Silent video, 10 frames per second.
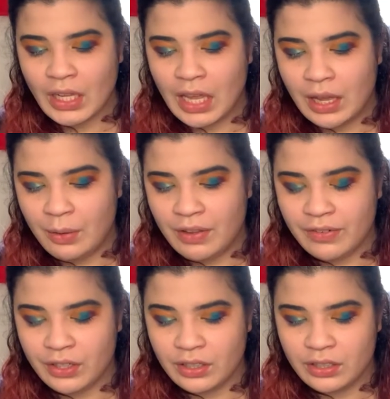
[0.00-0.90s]

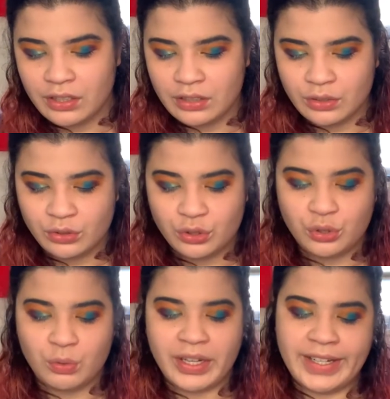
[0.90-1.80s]
However,
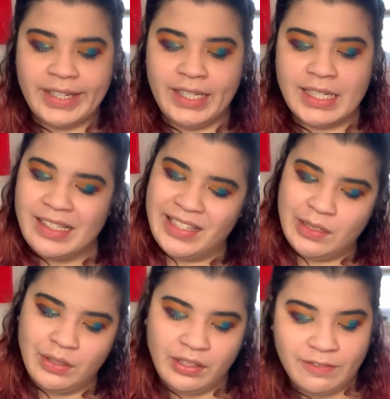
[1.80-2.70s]
do I
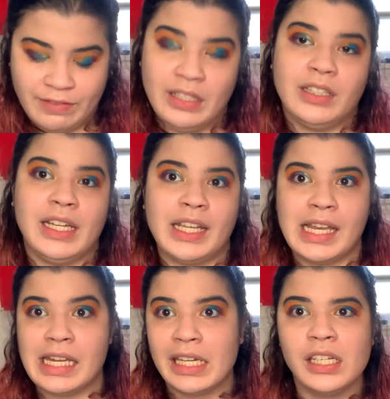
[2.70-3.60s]
necessarily feel like
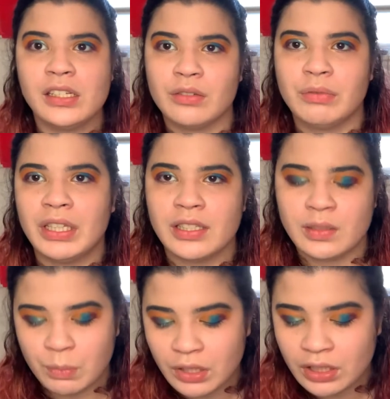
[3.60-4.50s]
I need to read
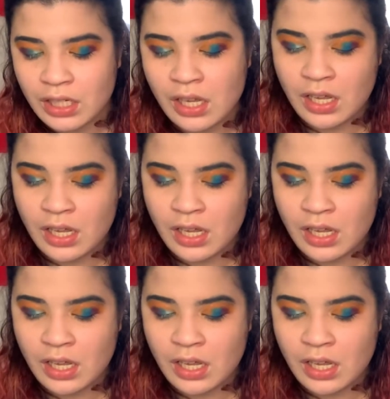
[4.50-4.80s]
this book?